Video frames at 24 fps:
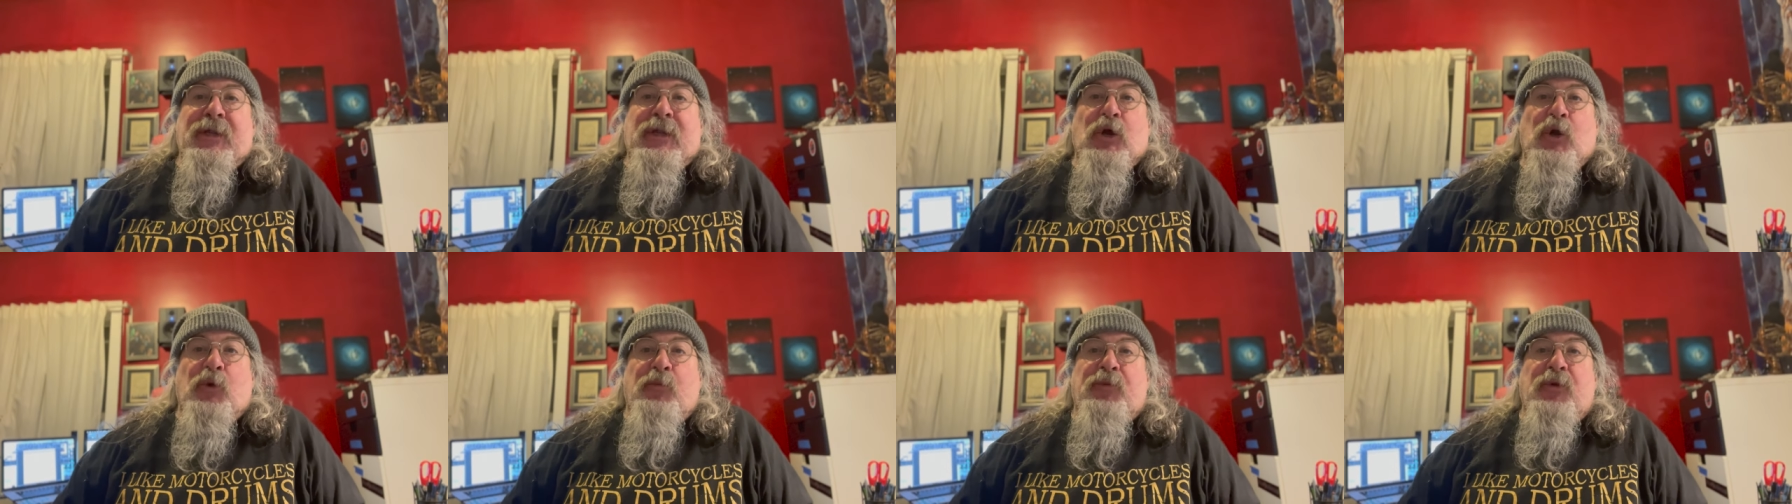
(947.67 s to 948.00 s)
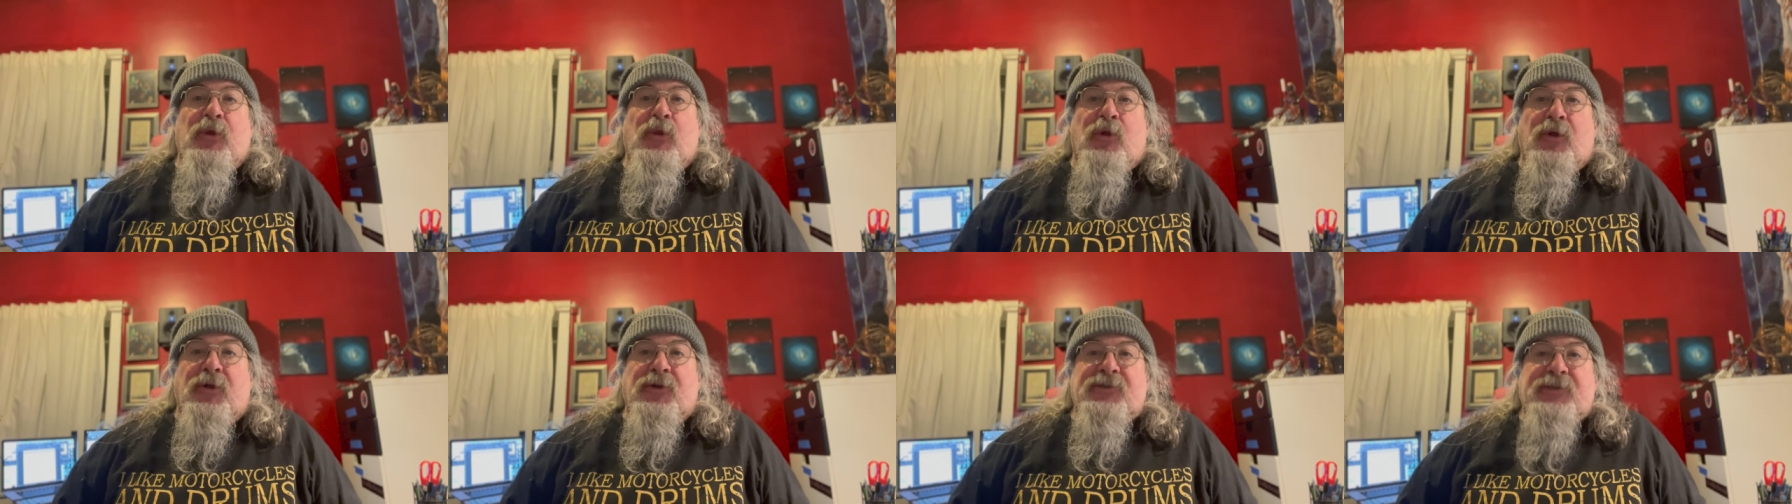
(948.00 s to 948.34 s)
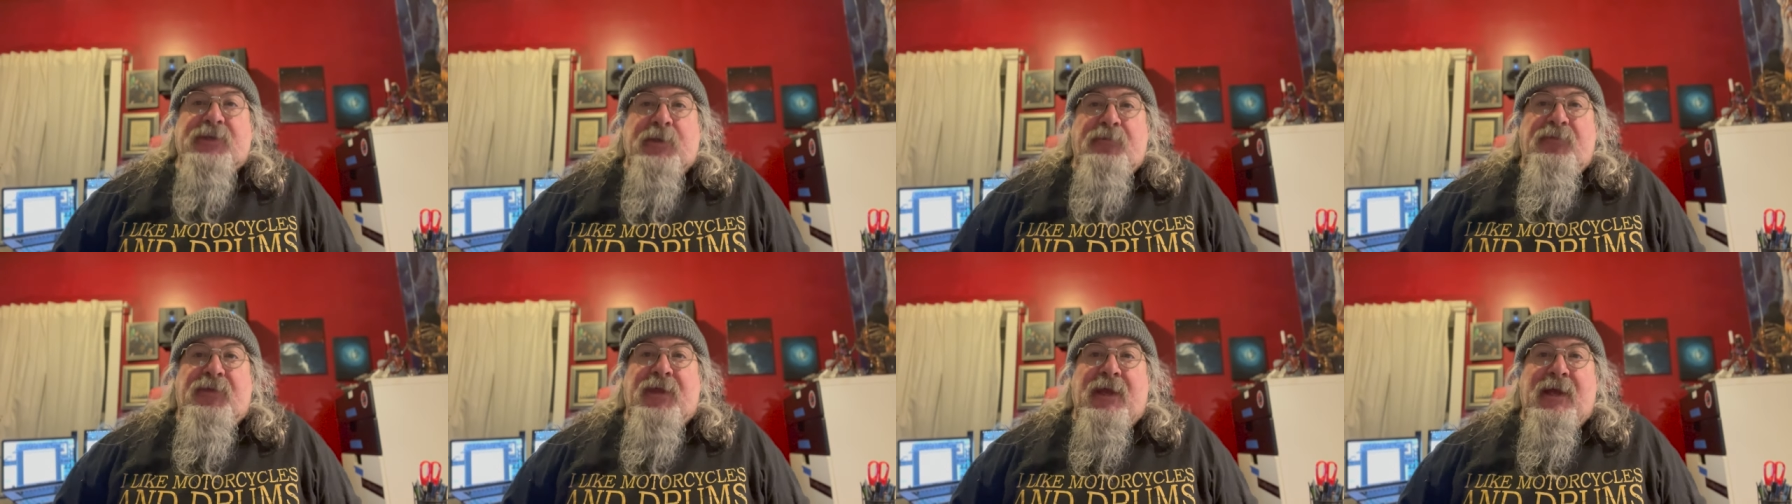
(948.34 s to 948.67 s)
I hope you learned
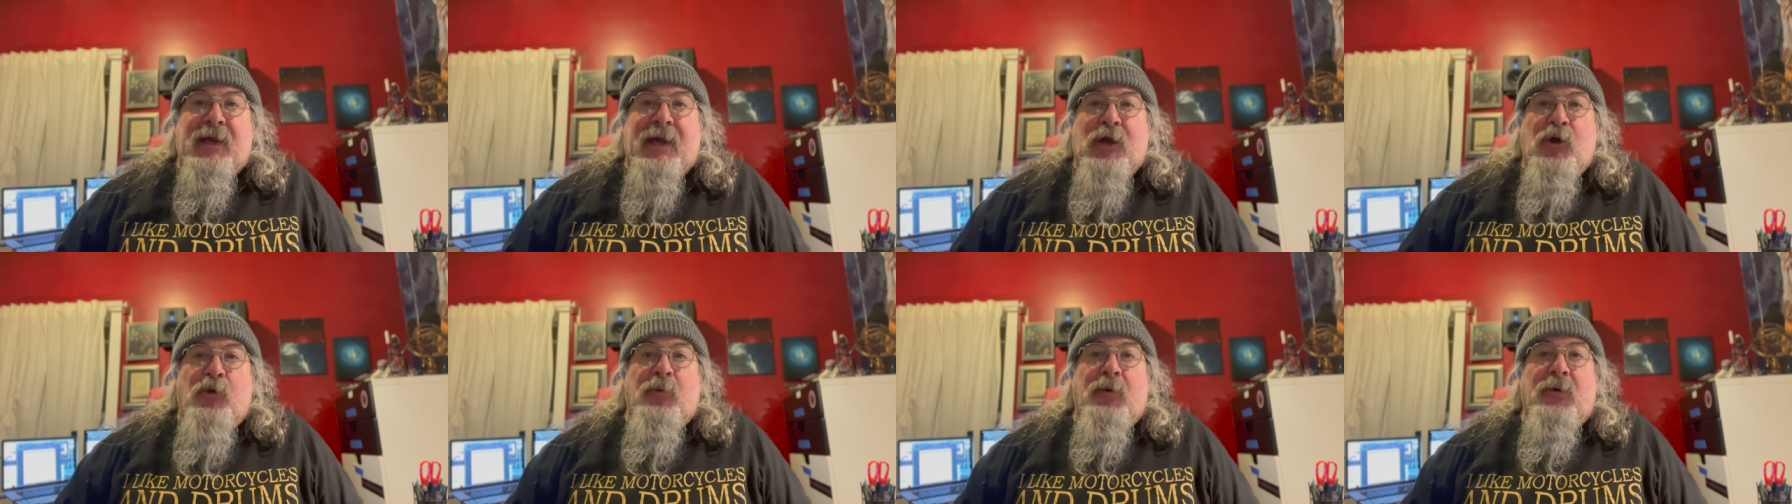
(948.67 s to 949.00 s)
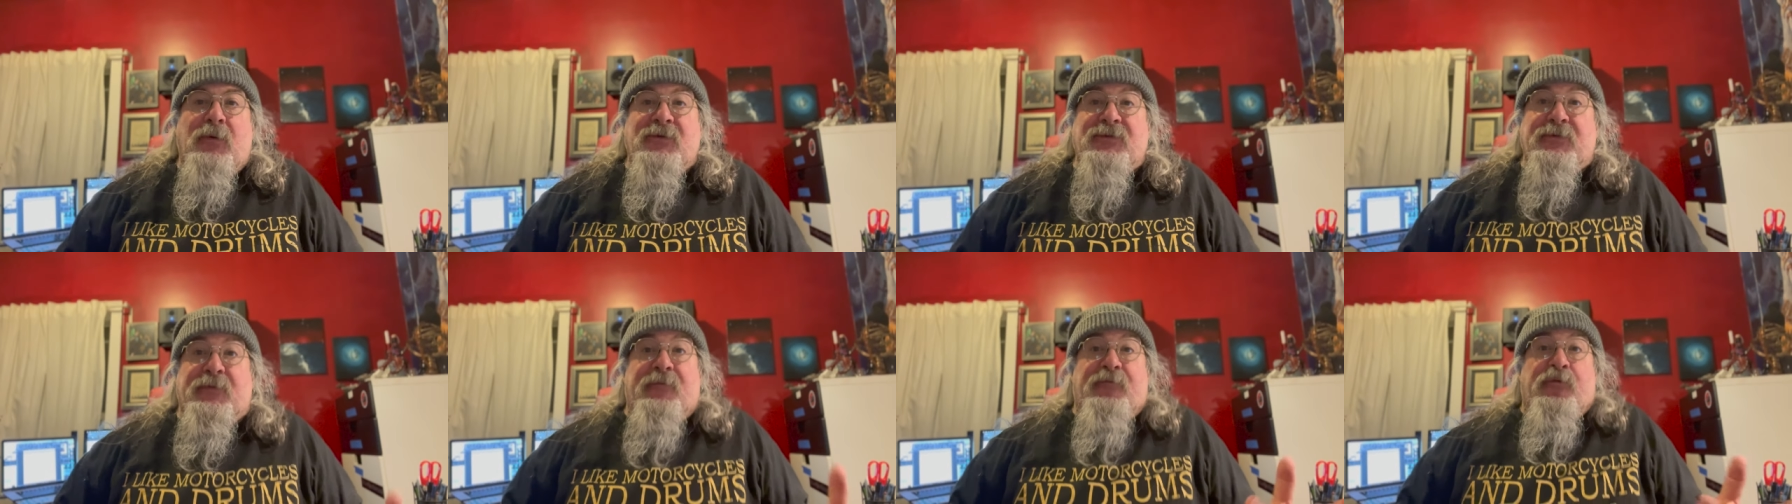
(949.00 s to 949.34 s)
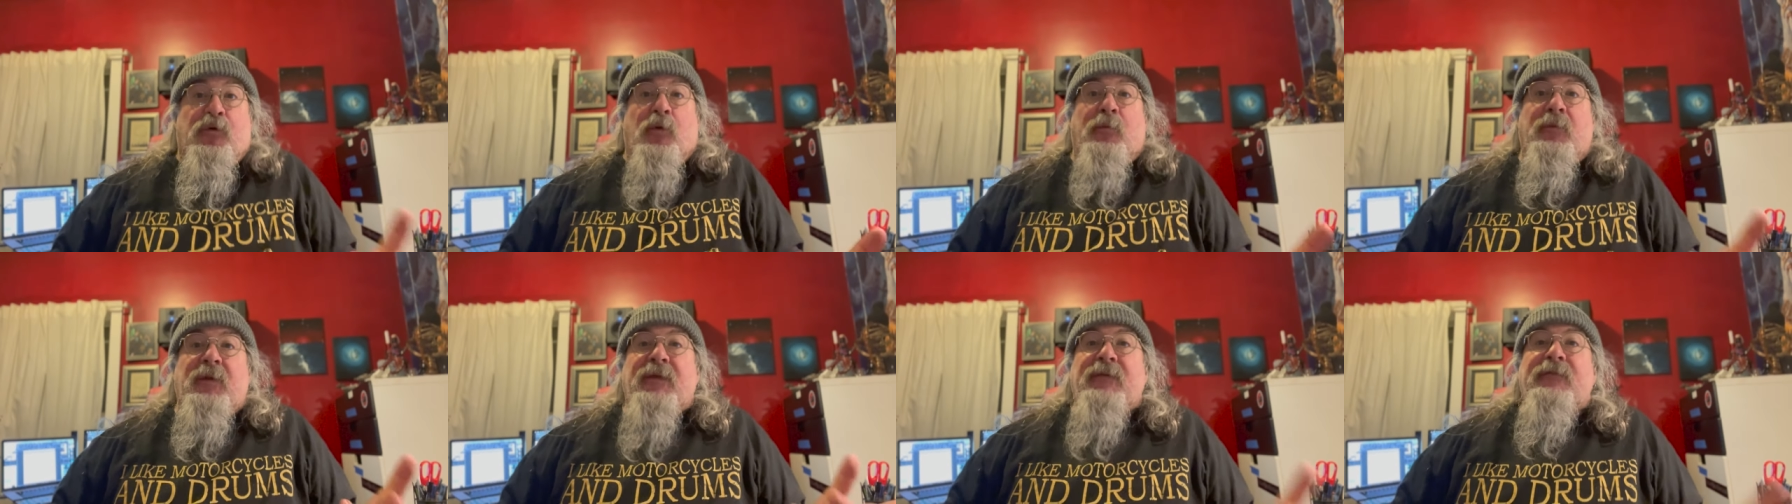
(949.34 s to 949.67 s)
something. I hope it was
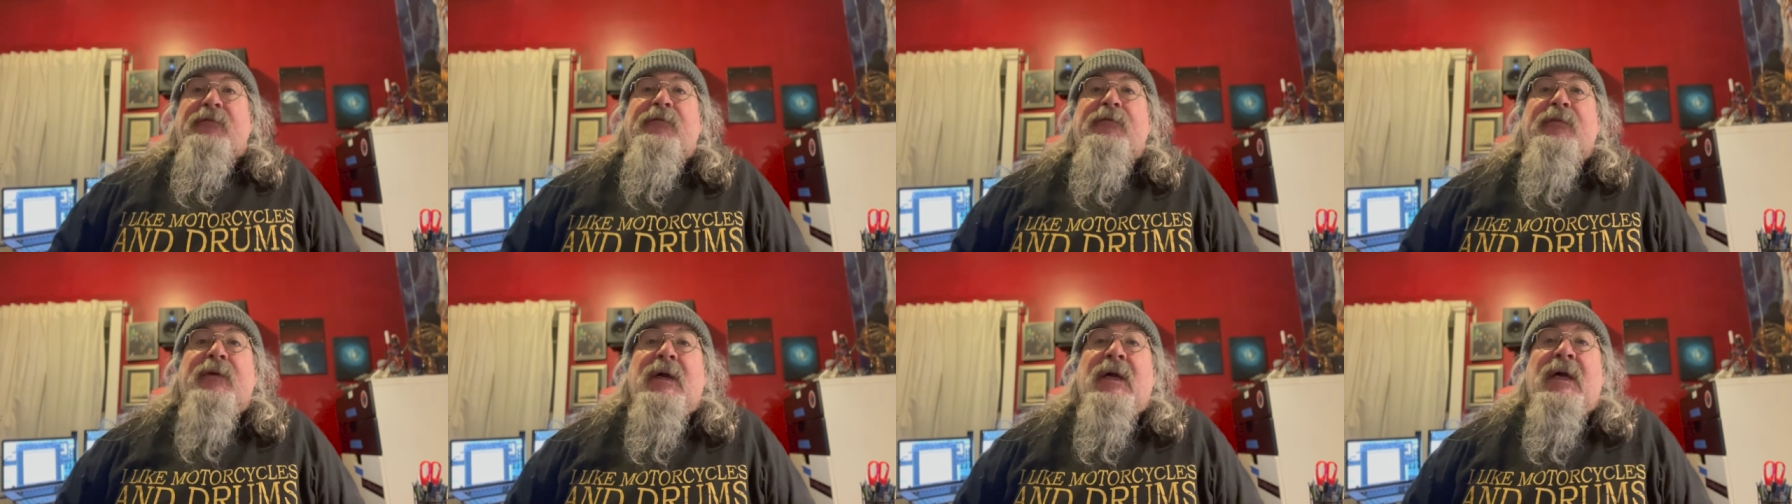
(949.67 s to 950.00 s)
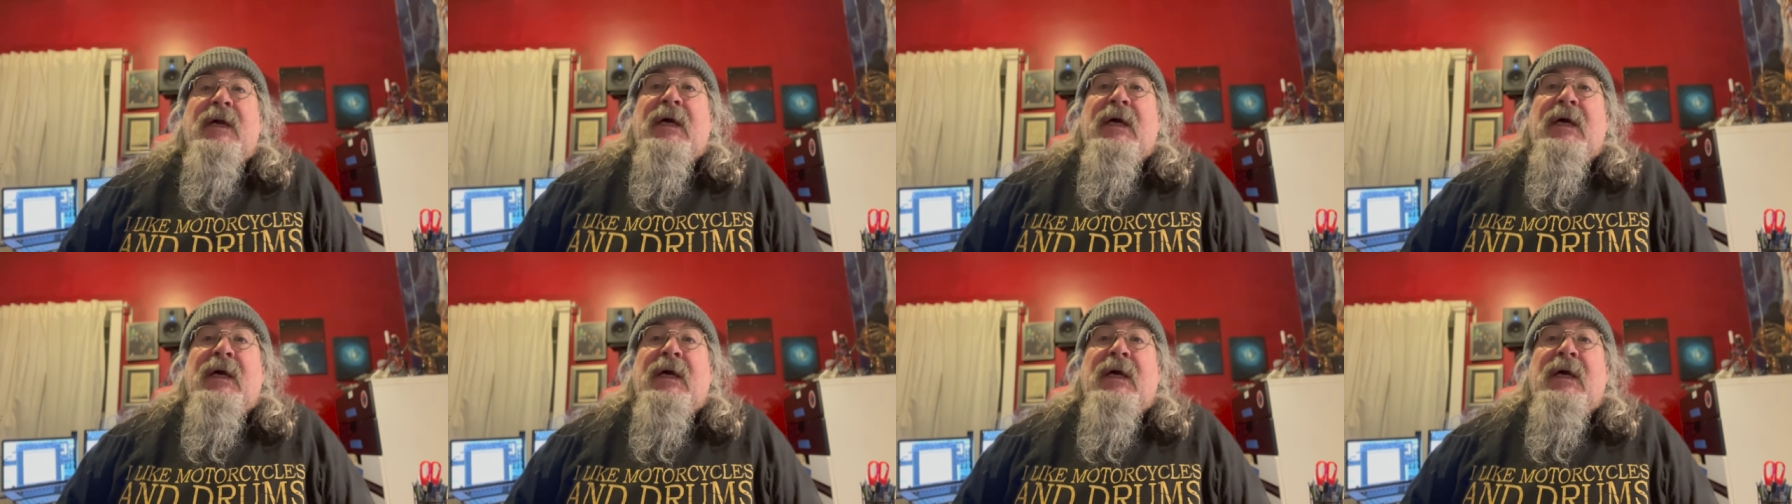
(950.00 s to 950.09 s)
informative.